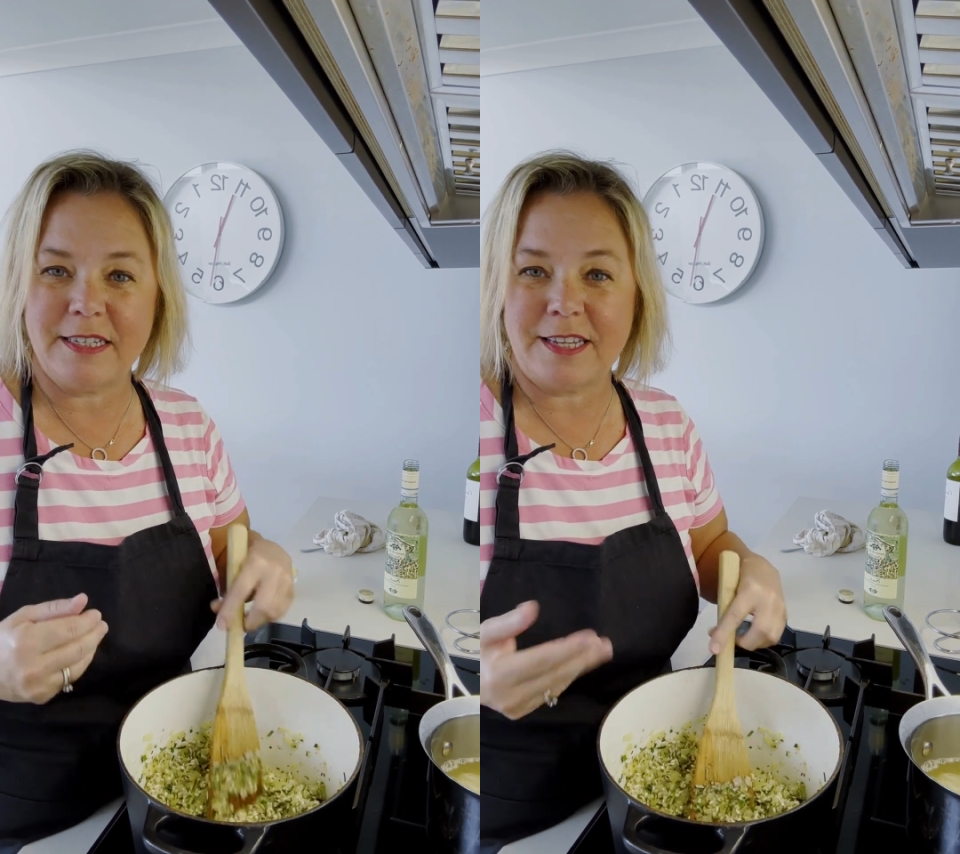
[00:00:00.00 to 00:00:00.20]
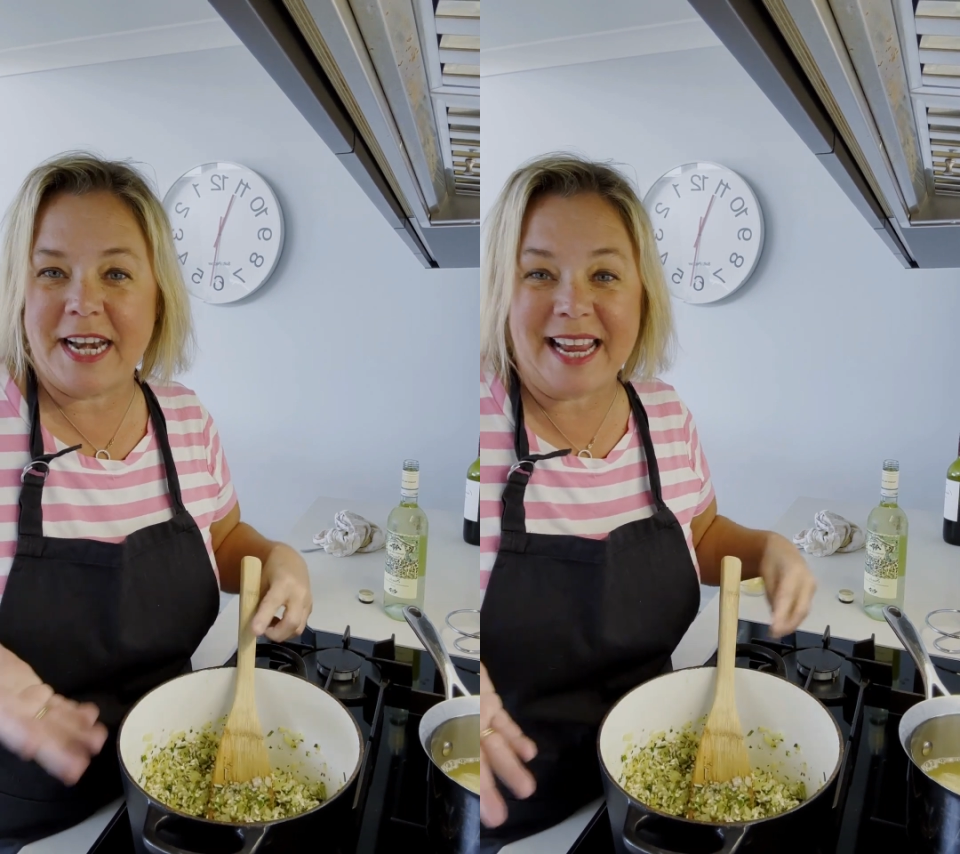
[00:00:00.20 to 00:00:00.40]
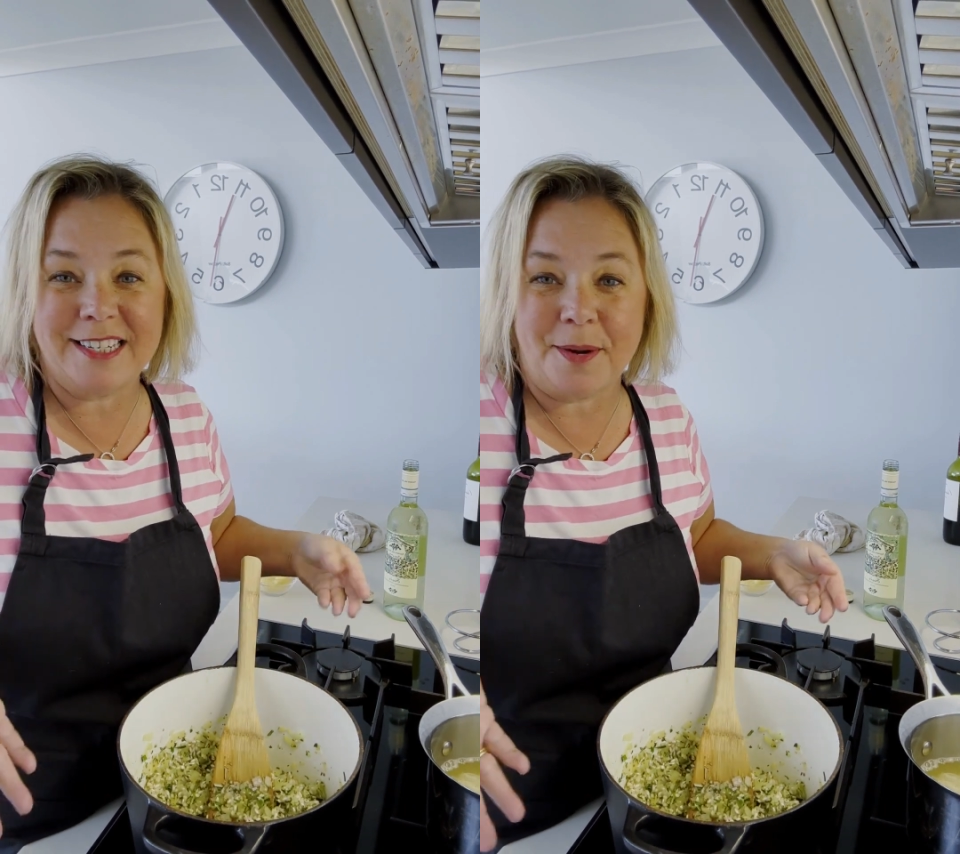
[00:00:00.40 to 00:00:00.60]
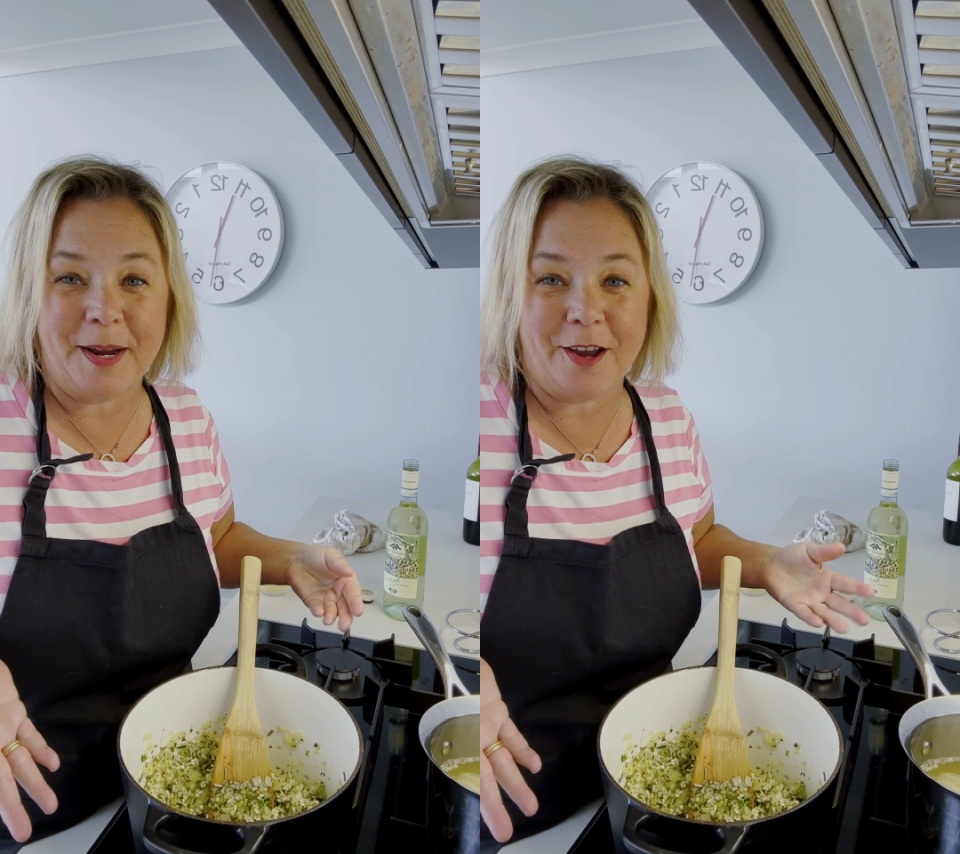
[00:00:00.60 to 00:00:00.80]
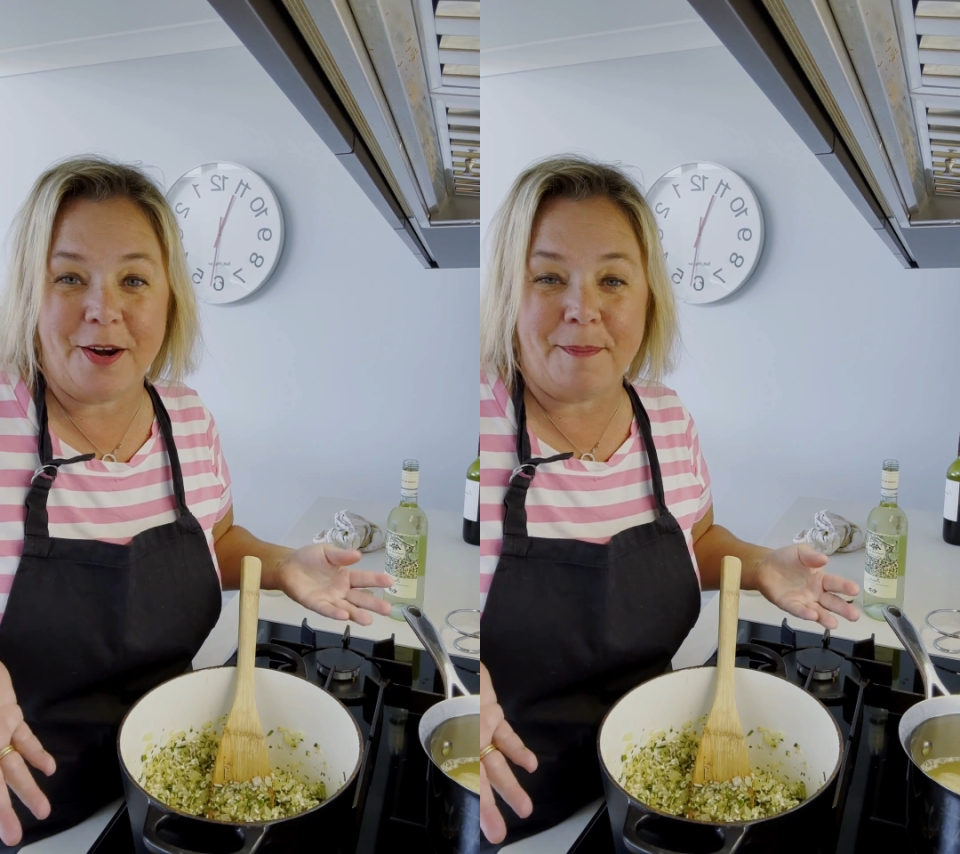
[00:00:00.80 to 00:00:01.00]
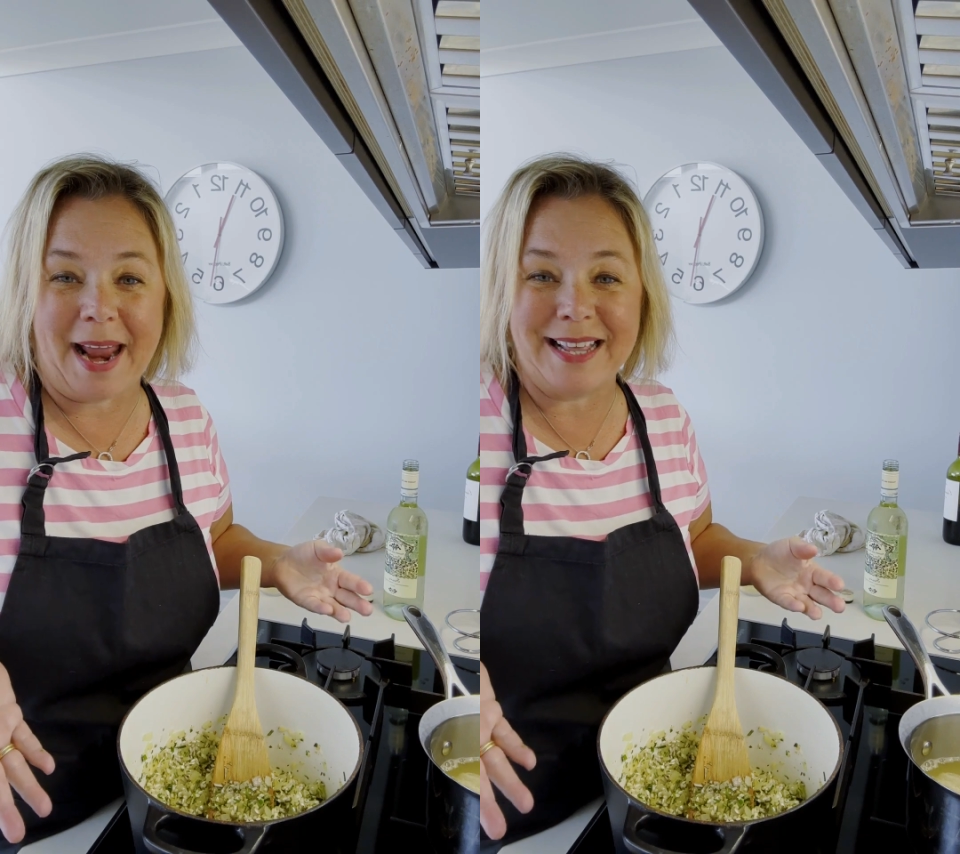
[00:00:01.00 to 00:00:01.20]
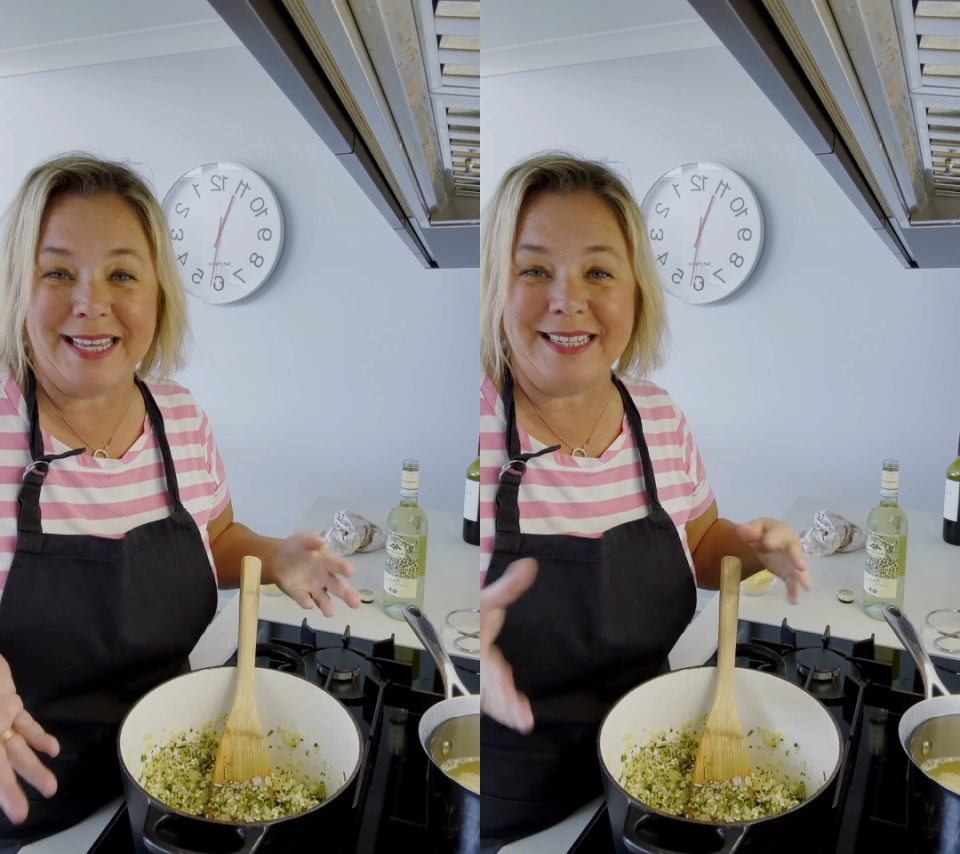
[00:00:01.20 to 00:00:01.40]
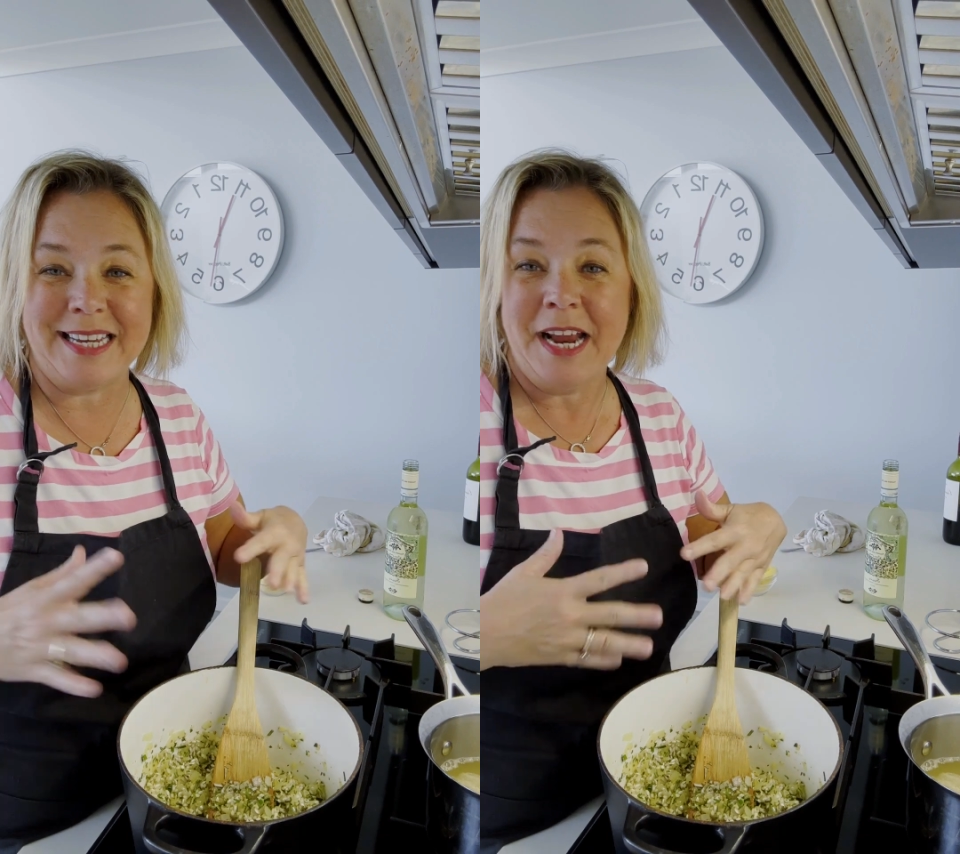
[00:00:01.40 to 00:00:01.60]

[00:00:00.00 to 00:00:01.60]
So next time I go to make this,